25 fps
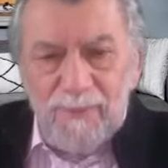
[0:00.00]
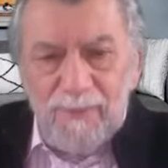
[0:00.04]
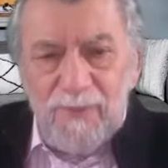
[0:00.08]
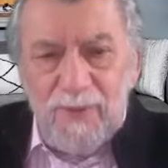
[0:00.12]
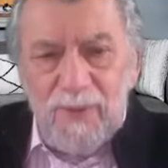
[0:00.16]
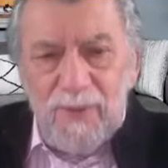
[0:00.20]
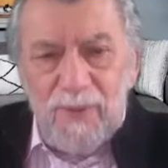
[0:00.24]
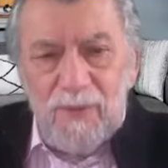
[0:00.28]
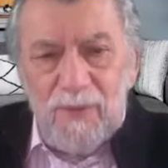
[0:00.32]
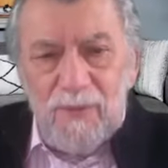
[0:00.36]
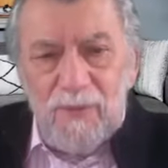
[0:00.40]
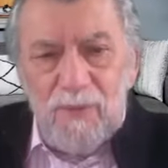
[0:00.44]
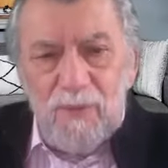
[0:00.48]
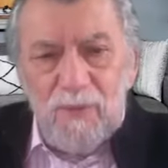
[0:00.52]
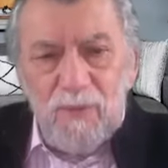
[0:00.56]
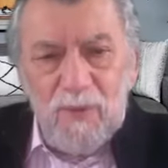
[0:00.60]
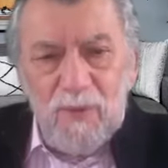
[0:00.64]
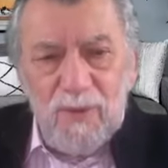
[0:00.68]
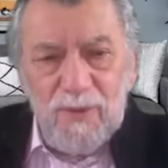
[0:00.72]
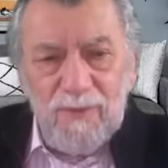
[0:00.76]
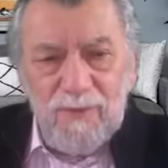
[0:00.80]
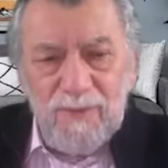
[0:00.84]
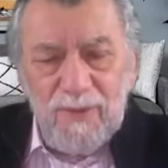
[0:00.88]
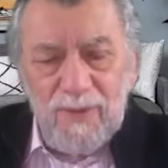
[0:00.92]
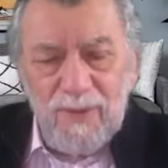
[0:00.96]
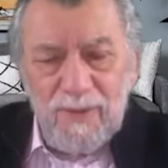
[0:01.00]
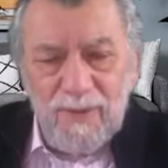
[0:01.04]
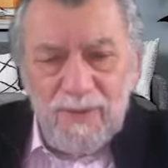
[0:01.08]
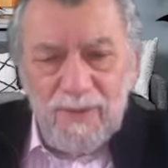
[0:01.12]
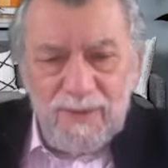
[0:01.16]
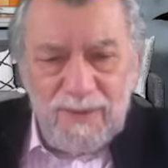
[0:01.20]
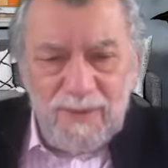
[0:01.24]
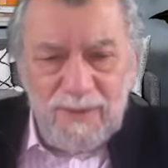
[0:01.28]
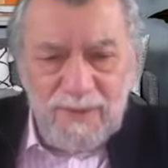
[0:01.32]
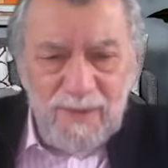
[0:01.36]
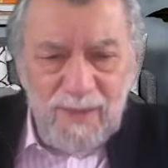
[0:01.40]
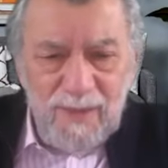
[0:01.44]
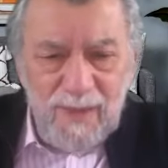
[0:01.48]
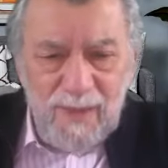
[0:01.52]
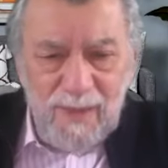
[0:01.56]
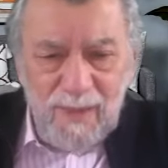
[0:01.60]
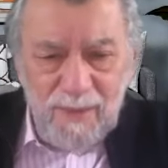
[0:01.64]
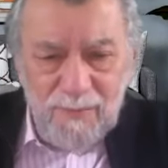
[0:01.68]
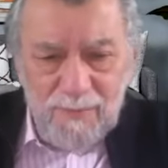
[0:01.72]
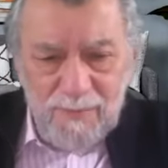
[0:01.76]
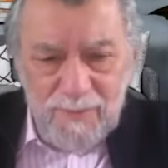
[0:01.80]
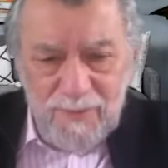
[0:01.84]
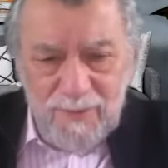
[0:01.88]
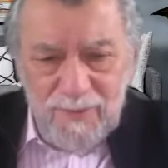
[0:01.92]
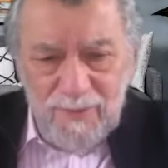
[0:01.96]
In one of the
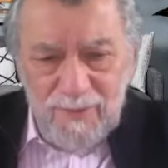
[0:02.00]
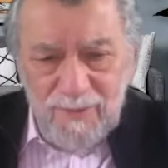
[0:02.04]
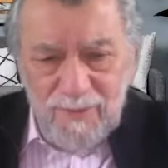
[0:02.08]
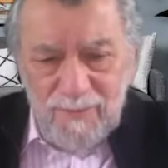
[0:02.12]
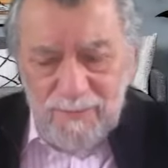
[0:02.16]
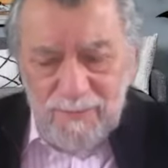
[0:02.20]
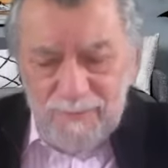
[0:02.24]
Psalms,